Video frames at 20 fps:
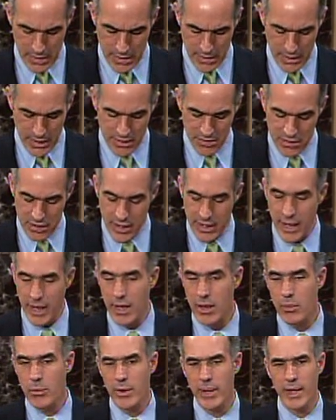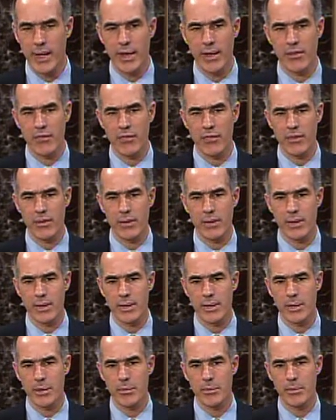And today we have
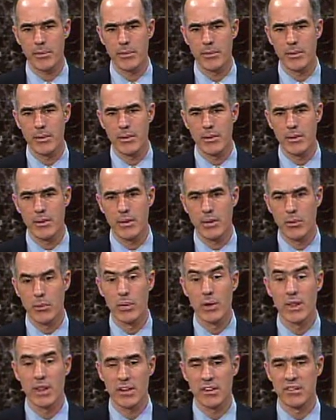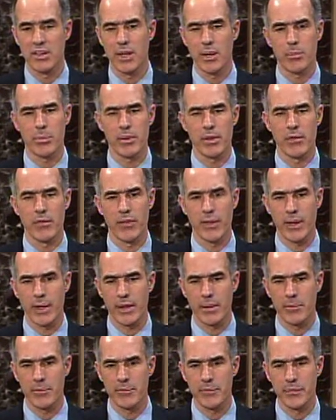a real example of
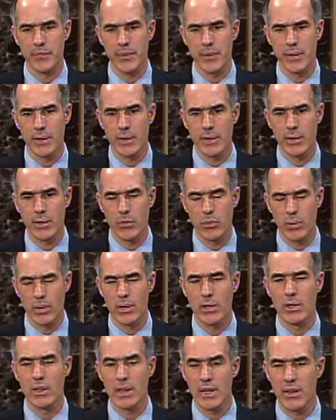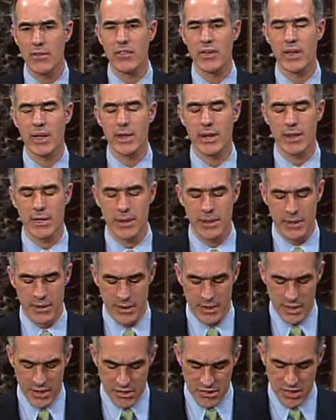that, a real living
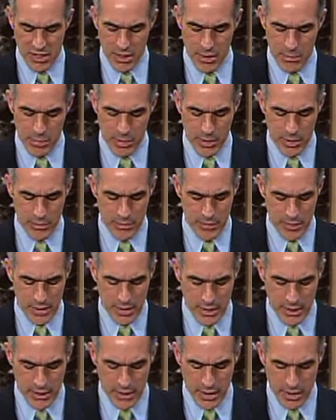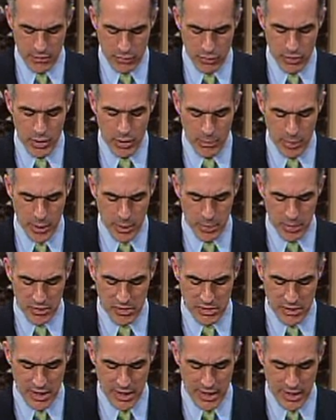example of real people's
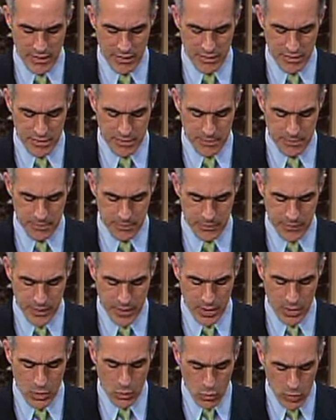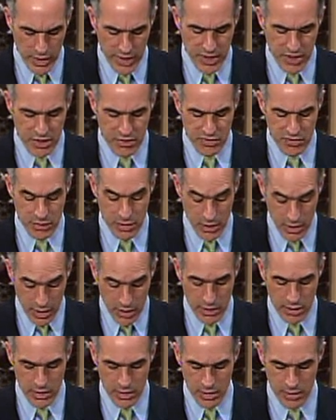lives. Witness to
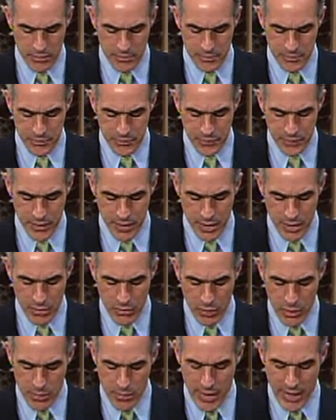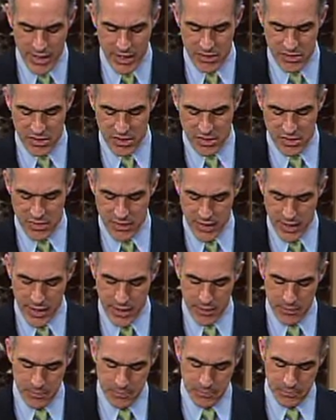Hunger reminds us
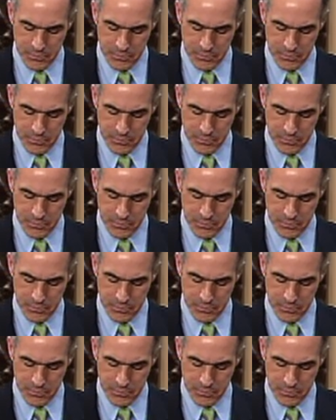that